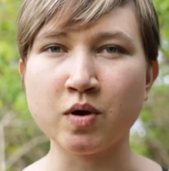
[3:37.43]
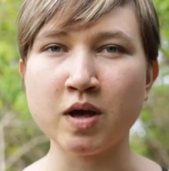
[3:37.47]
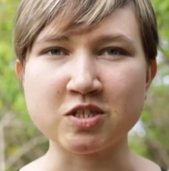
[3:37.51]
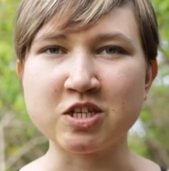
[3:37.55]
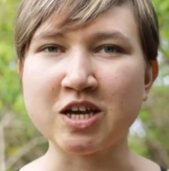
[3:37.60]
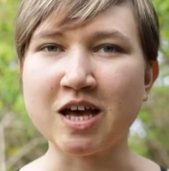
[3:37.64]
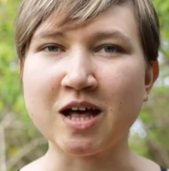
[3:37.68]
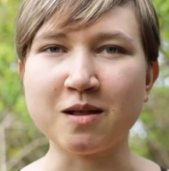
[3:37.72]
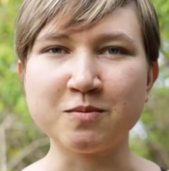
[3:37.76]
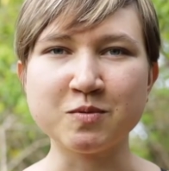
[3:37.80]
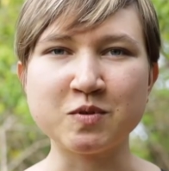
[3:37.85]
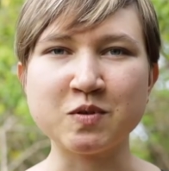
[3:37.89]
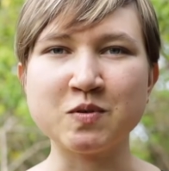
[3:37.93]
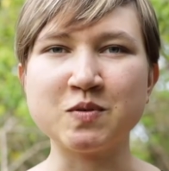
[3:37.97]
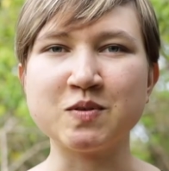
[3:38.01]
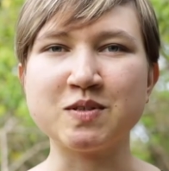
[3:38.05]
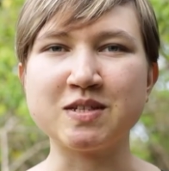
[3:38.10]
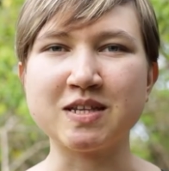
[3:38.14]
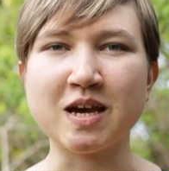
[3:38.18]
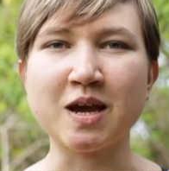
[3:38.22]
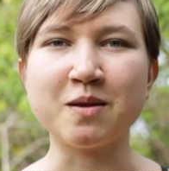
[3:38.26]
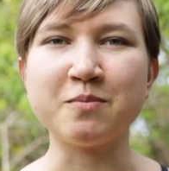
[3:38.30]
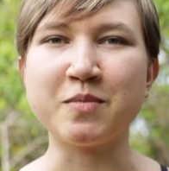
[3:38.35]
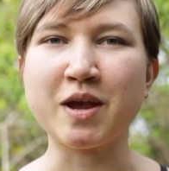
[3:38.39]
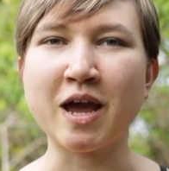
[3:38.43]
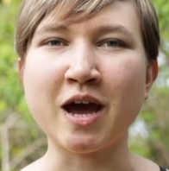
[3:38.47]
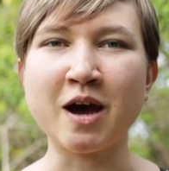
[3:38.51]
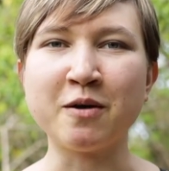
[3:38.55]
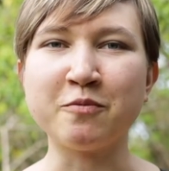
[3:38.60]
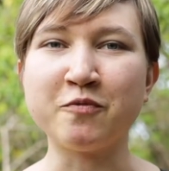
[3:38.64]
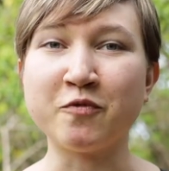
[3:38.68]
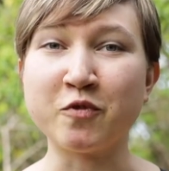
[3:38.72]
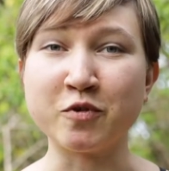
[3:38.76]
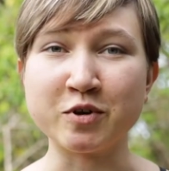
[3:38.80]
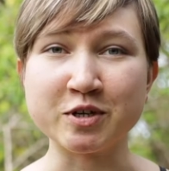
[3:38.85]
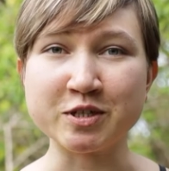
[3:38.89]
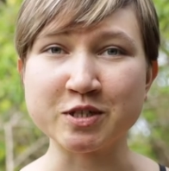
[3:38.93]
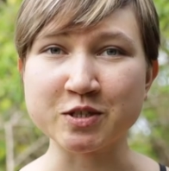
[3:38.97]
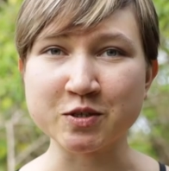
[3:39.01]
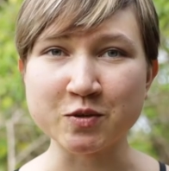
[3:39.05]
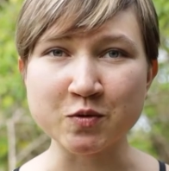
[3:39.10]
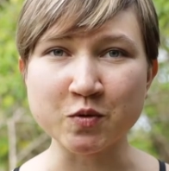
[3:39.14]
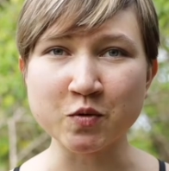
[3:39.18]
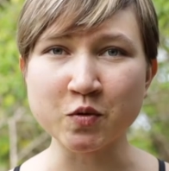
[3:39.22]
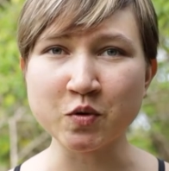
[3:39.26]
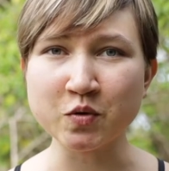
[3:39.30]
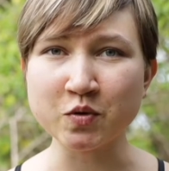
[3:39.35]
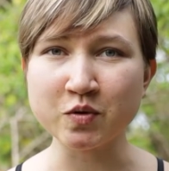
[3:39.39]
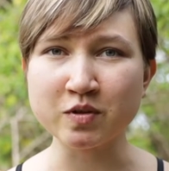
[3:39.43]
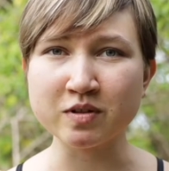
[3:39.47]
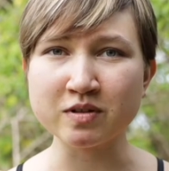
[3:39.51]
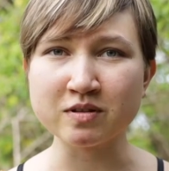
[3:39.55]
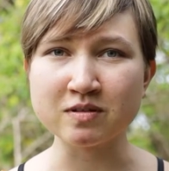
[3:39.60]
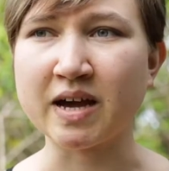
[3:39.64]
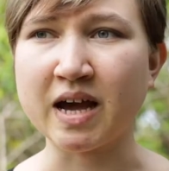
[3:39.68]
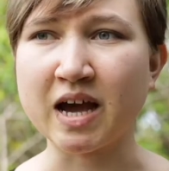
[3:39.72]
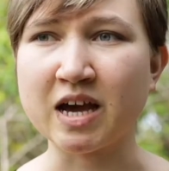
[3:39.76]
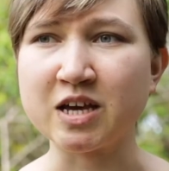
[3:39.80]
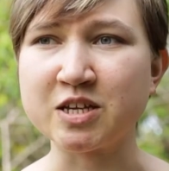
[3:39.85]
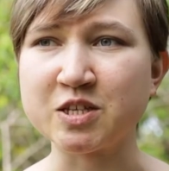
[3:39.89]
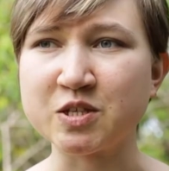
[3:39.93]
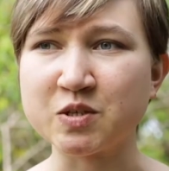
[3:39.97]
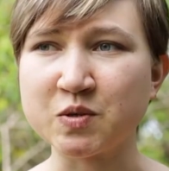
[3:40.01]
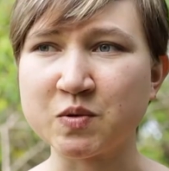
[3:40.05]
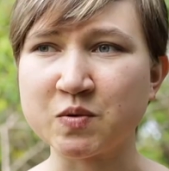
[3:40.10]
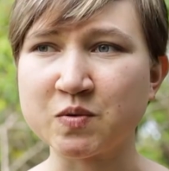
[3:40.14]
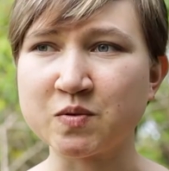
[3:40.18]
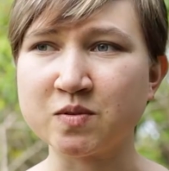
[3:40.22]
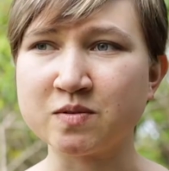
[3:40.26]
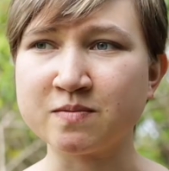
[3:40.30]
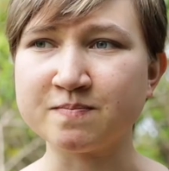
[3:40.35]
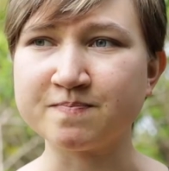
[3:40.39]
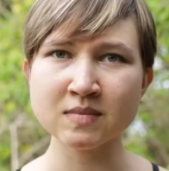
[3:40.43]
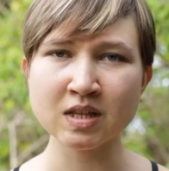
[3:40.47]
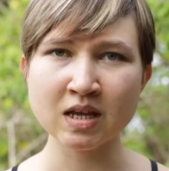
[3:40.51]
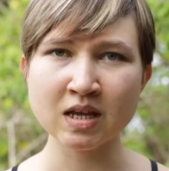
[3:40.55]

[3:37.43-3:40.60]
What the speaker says: She helped to sign me up for school, high school.